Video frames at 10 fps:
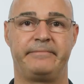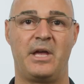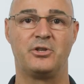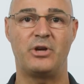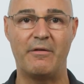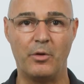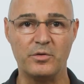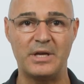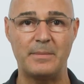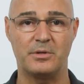So out of
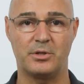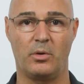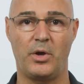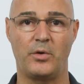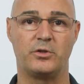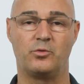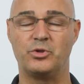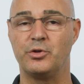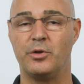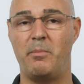those types of scoliosis,
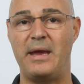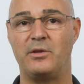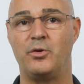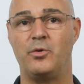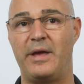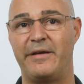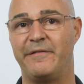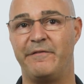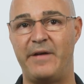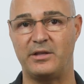which are the main two that
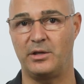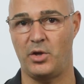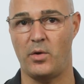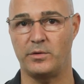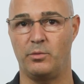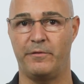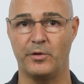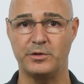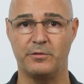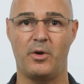affect adults? Well,
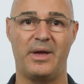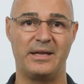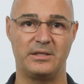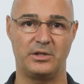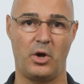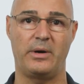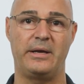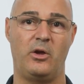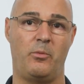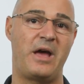first of all, it's adult
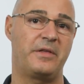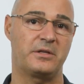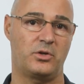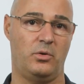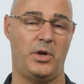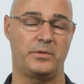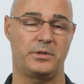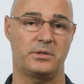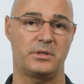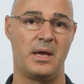idiopathic
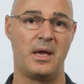scoliosis.